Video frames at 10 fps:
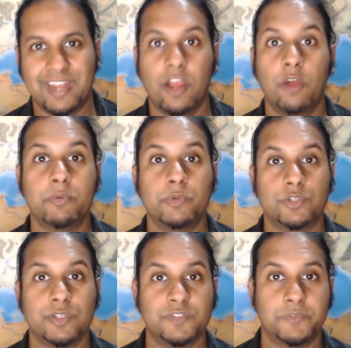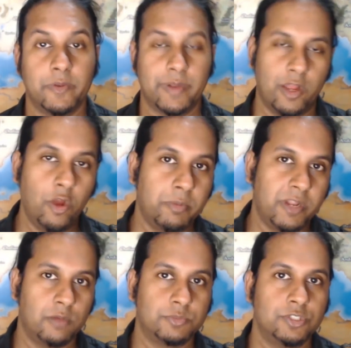I hope you enjoyed this video and I hope it
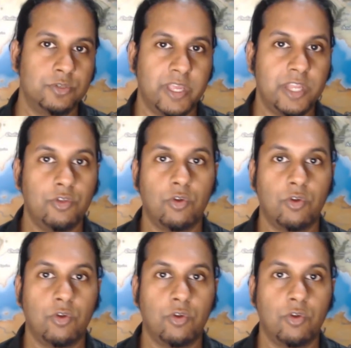helps you in your